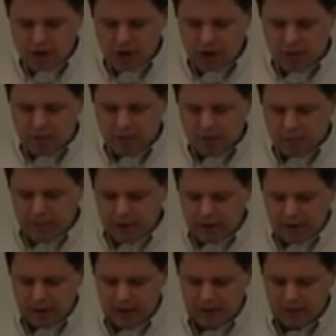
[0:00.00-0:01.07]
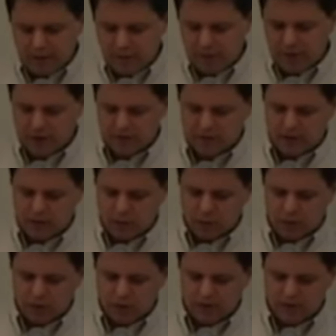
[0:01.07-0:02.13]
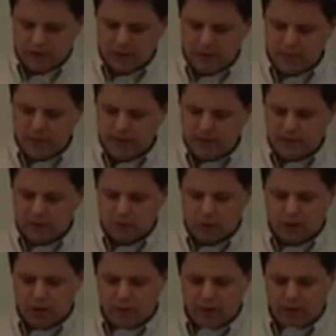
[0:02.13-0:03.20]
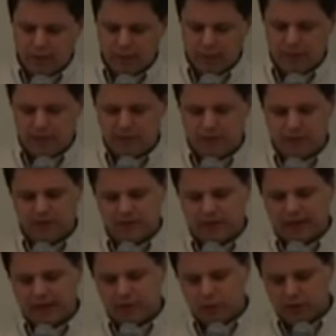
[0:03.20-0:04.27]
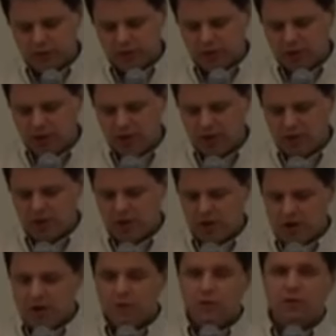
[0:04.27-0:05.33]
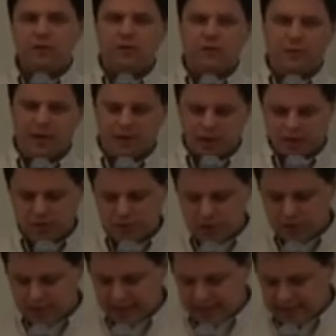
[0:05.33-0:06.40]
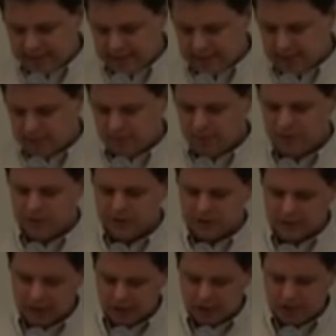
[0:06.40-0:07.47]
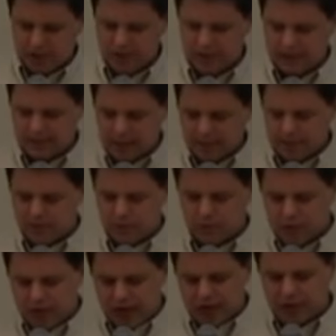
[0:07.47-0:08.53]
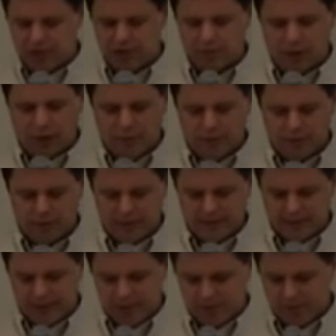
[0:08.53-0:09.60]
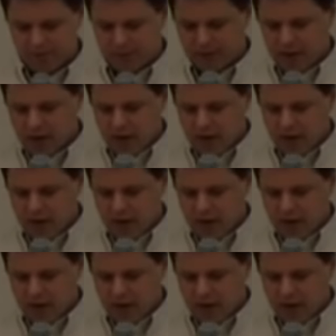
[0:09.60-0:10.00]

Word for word: Nominally barricaded from the outside world, Independence Square became a place for intellectual exchange, for the formation of new senses, their discussion, acceptance, rejection, and popularization.